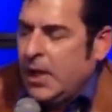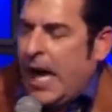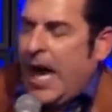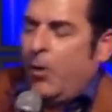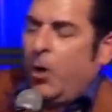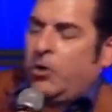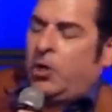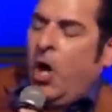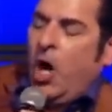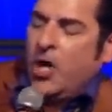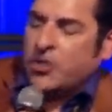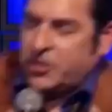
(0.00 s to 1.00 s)
I will
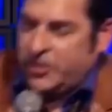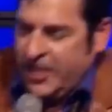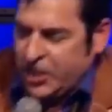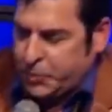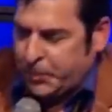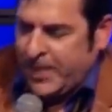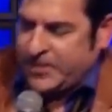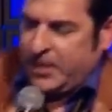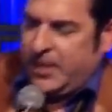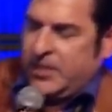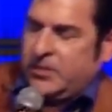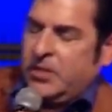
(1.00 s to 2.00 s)
cause this
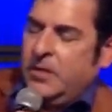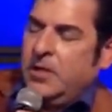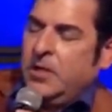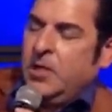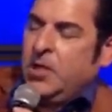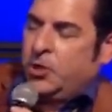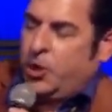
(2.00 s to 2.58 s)
president to